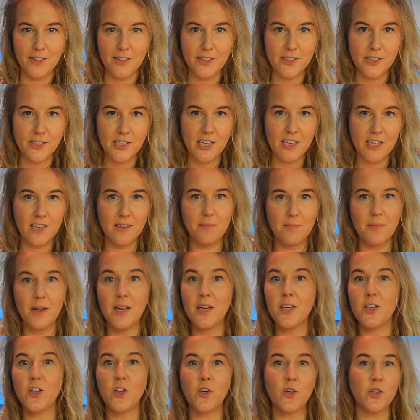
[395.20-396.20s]
team,
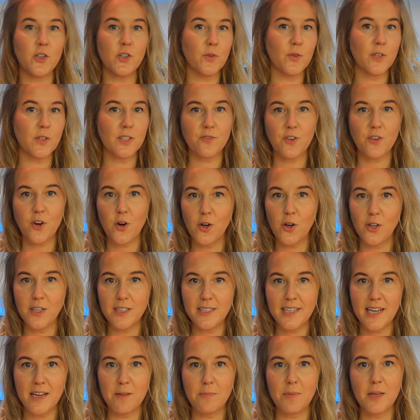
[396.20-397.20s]
you could do this for all
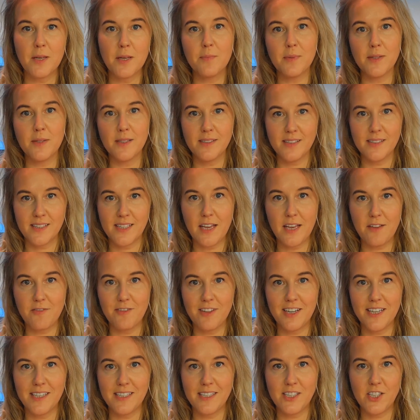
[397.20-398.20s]
10 people, save it
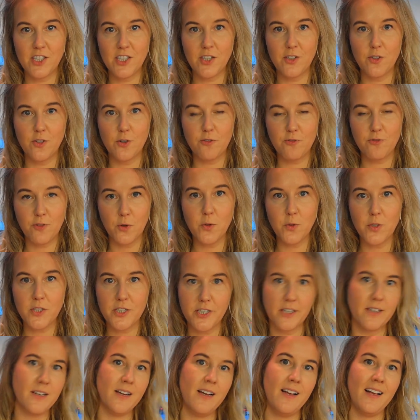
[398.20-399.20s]
into your folder,